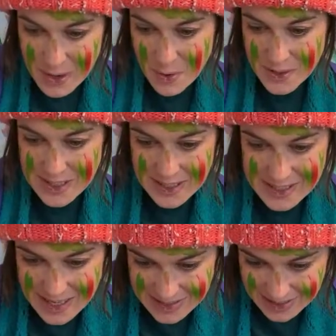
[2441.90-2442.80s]
were watching this
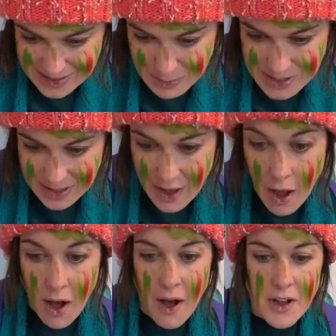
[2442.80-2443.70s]
lesson? That's amazing.
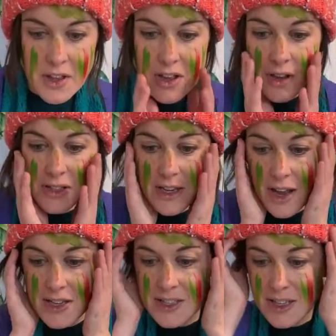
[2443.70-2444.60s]
Oh, you're going to
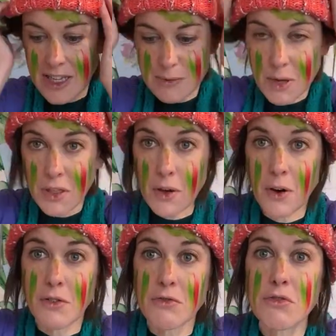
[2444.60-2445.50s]
Iceland next month. Oh, I
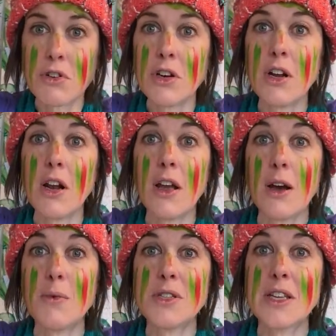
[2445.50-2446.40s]
really
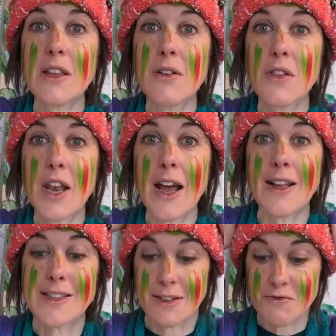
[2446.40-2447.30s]
hope you see the Northern
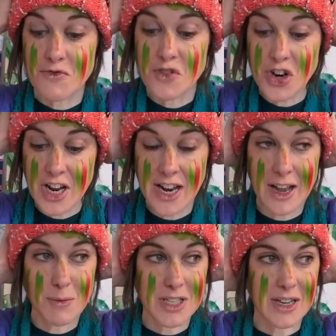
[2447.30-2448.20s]
Lights. I really hope
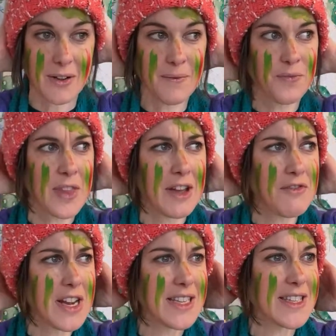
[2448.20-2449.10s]
you do. It
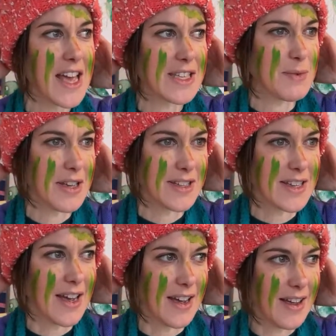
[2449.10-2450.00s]
really scares me because
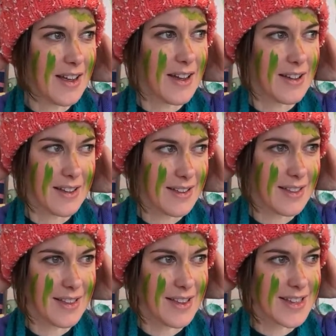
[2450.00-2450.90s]

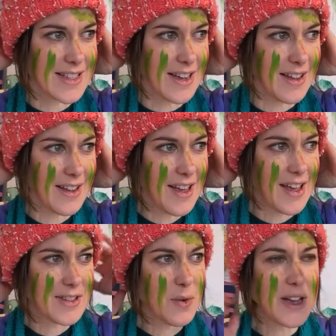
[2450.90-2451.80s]
like, it's
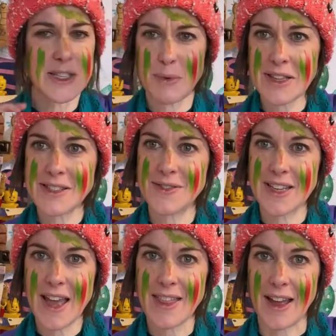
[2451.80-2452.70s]
quite expensive to
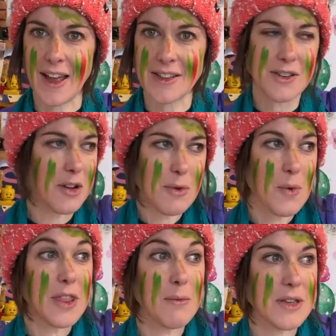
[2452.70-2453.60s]
get there. It's got to be one
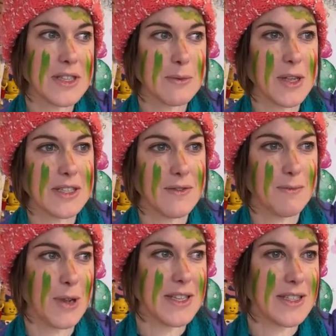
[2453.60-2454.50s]
of the most expensive
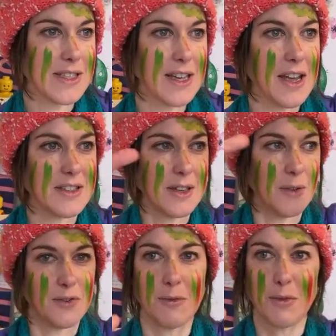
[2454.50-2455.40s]
places to get to
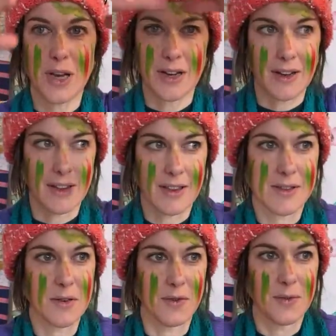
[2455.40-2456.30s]
from Britain,
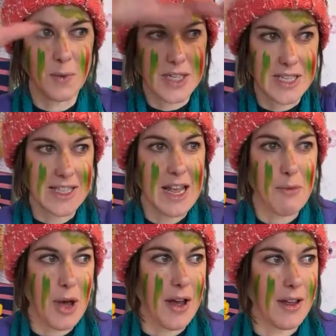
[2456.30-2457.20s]
sort of, which is
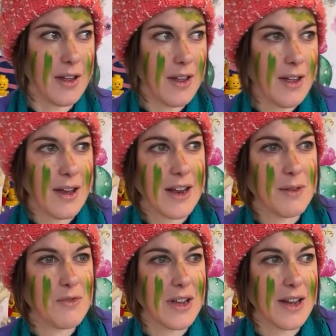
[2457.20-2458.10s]
nearby. And
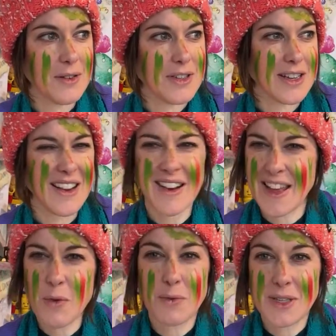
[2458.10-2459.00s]
I'm like,
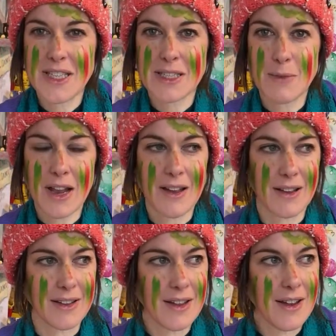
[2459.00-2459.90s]
it would be just my
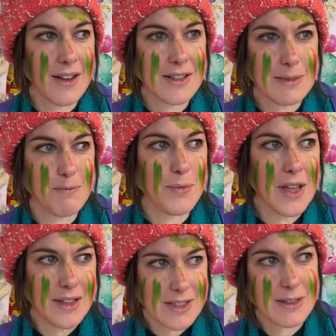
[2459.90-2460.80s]
luck to
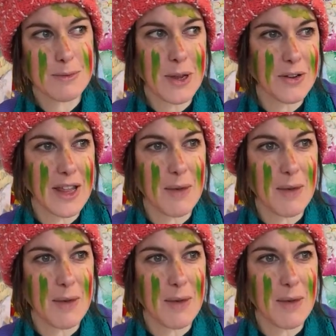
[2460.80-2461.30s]
spend all that